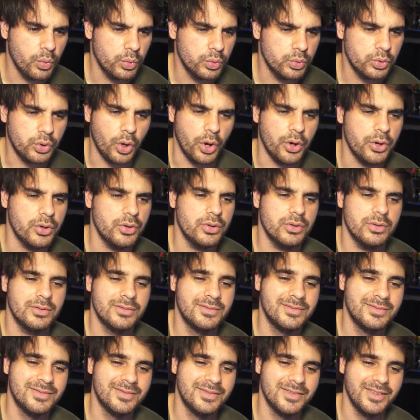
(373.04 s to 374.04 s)
don't
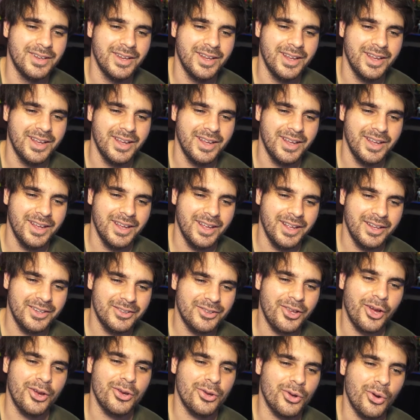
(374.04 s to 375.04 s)

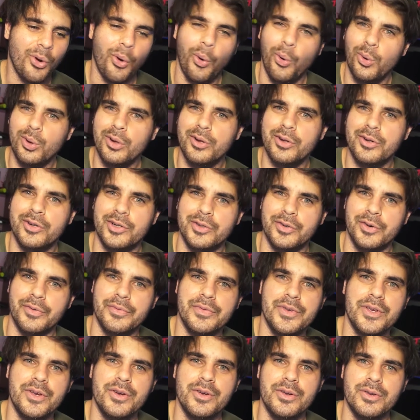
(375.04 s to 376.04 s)
call it a
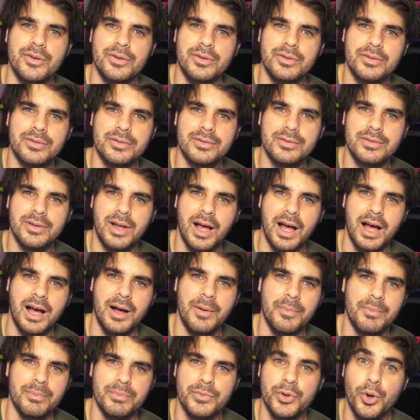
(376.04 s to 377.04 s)
review.
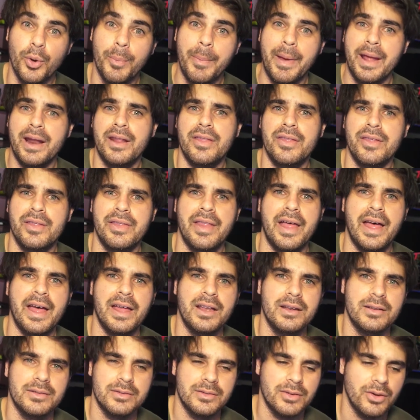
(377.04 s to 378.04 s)
You're better than that,
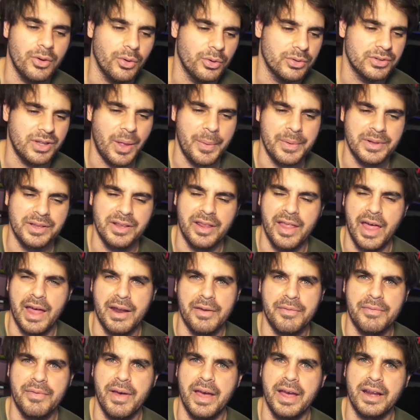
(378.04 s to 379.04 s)
or something to that
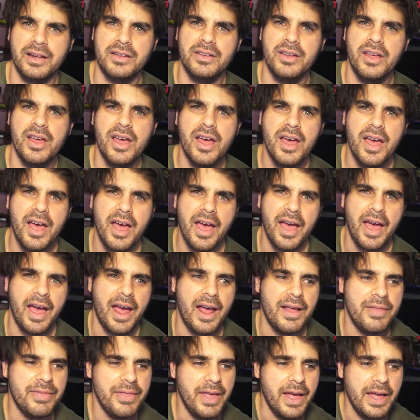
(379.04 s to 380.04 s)
effect.
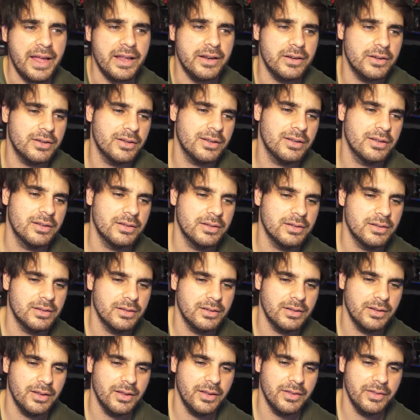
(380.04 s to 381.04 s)
And
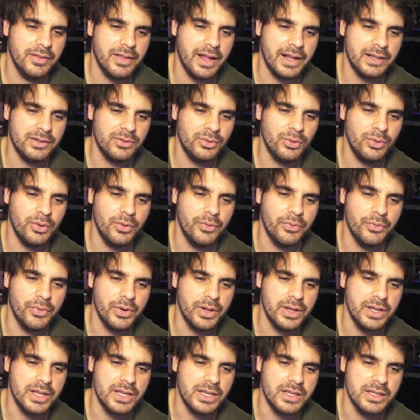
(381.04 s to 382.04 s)
that sort of
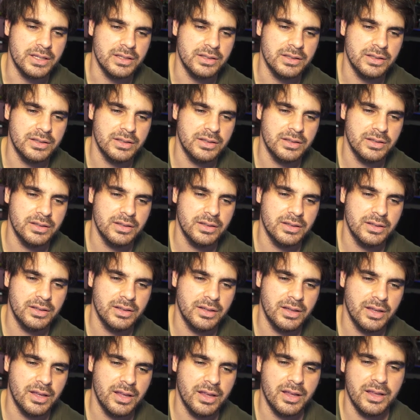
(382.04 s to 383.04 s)
really,
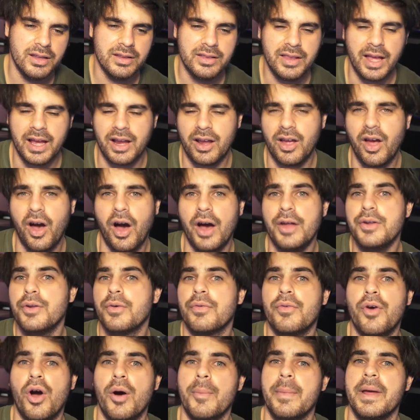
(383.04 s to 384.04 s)
that kind
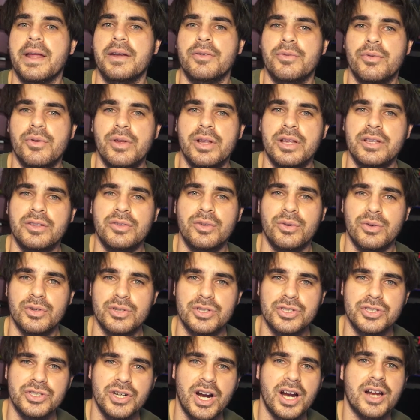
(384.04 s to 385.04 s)
of comment really sort of
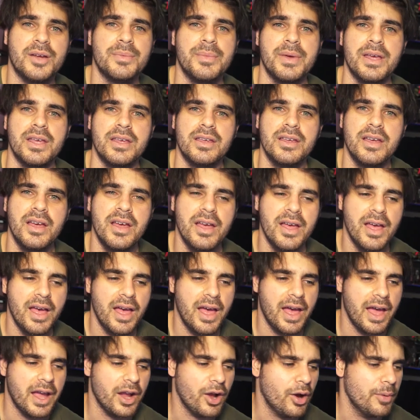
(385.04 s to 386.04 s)
struck me
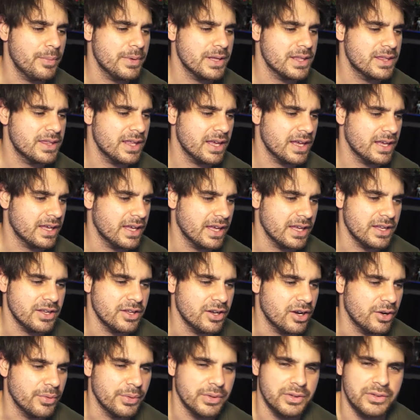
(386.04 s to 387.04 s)
and got me thinking.
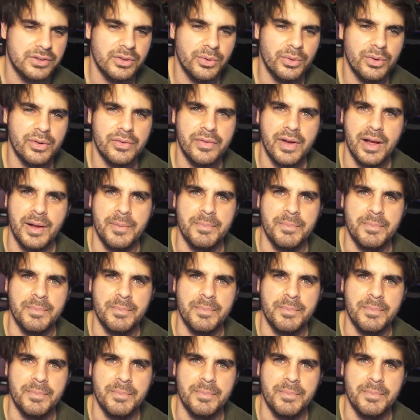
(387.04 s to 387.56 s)
Is sort of